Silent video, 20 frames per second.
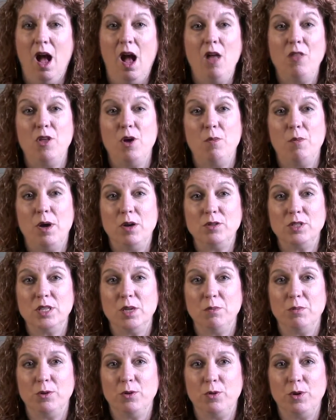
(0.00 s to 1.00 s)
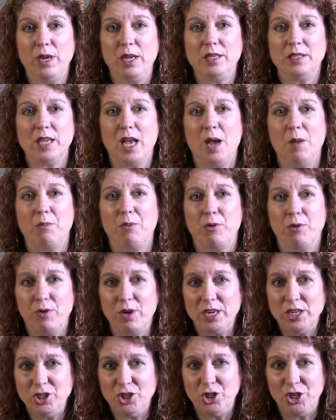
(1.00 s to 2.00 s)
Although most employees
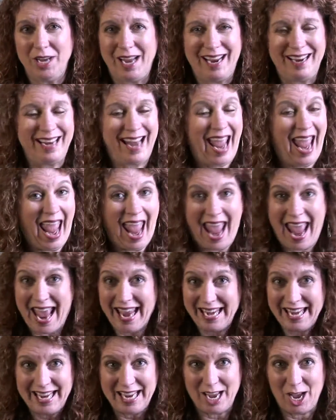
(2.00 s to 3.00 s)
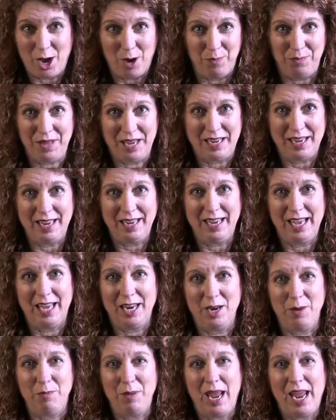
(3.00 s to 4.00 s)
appreciate any help they can get
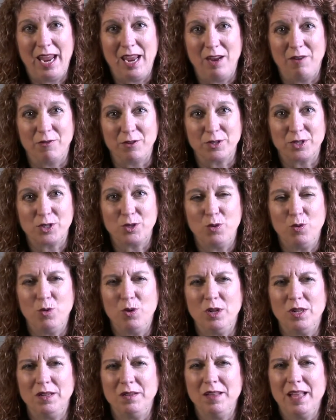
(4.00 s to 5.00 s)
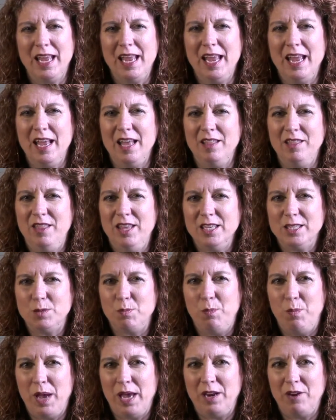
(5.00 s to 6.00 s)
in paying for school, this
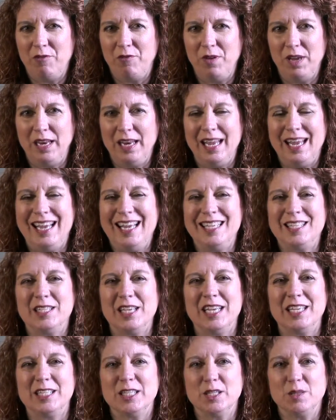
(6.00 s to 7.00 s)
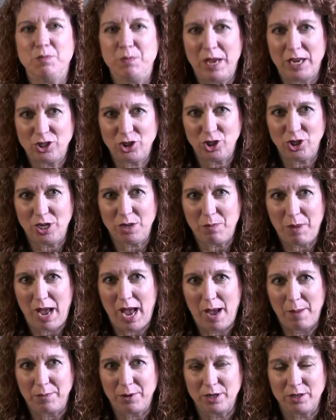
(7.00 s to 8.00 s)
benefit is especially
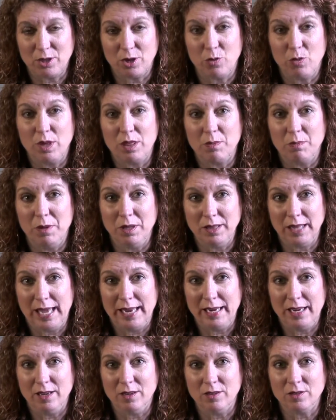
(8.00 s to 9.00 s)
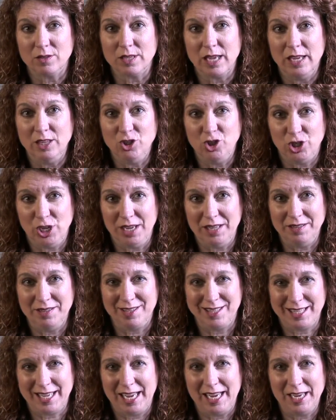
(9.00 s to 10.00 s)
popular with millennials and Gen
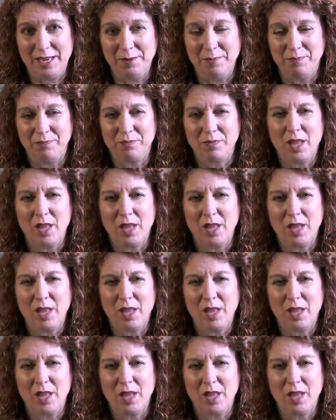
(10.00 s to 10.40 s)
Z.